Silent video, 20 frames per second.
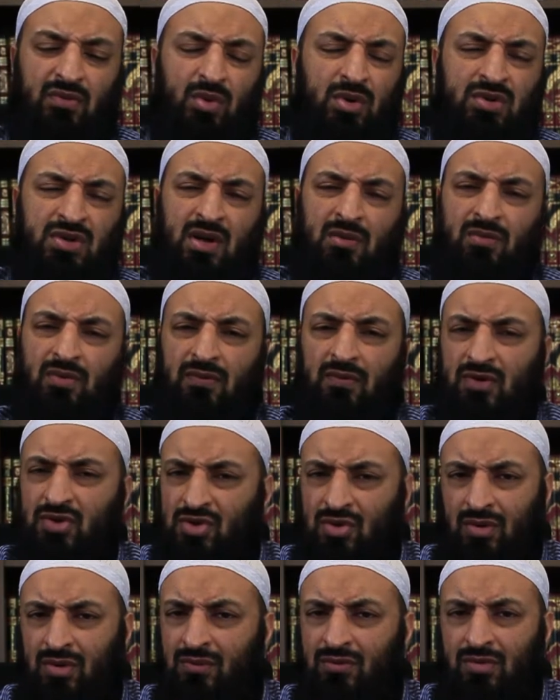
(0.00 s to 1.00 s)
workshop was very
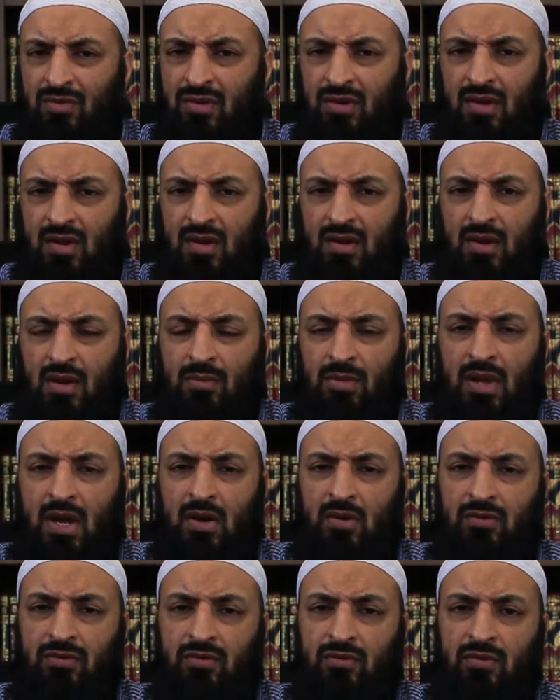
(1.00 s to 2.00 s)
short. It was only like a couple
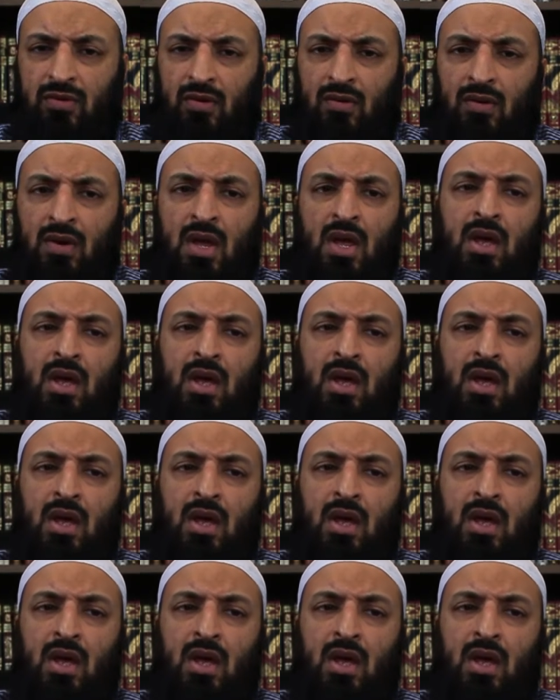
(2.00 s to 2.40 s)
hours or so.